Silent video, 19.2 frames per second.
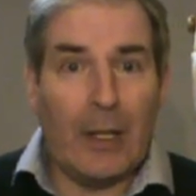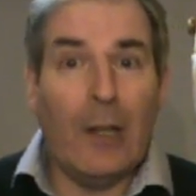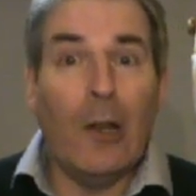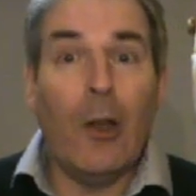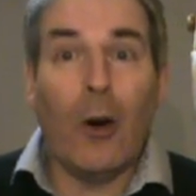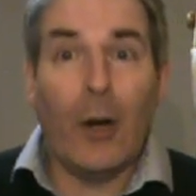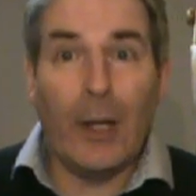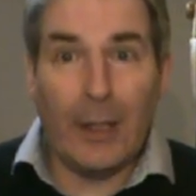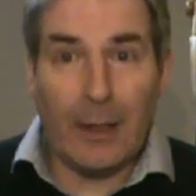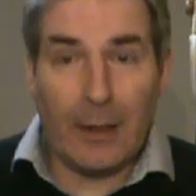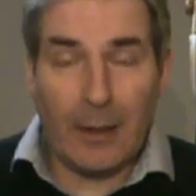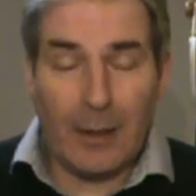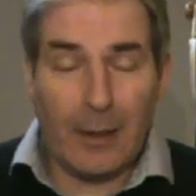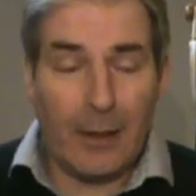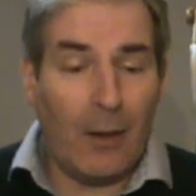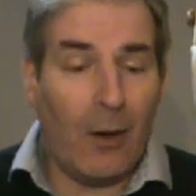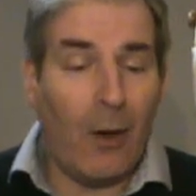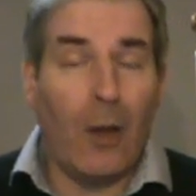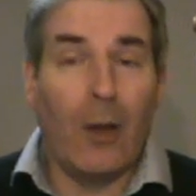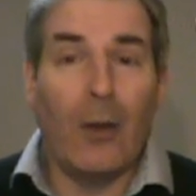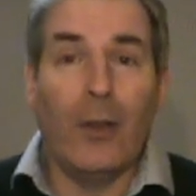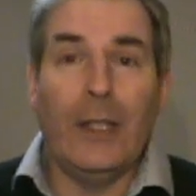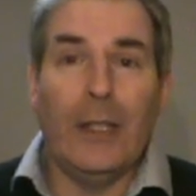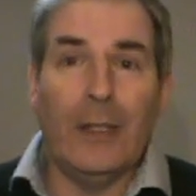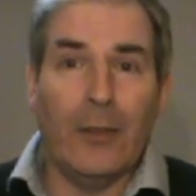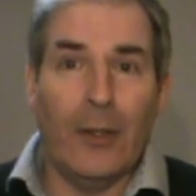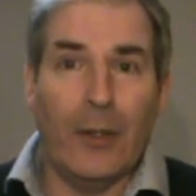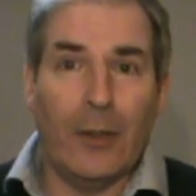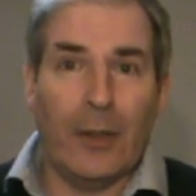loyal, all of
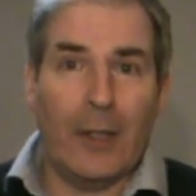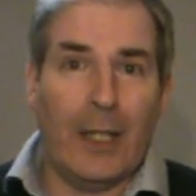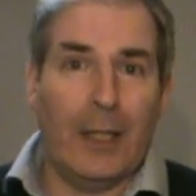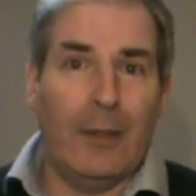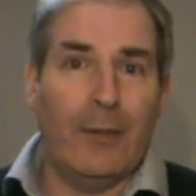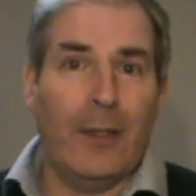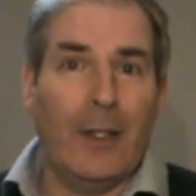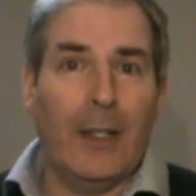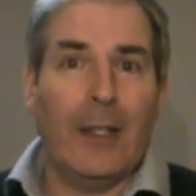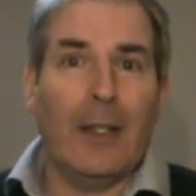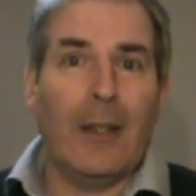these other kind of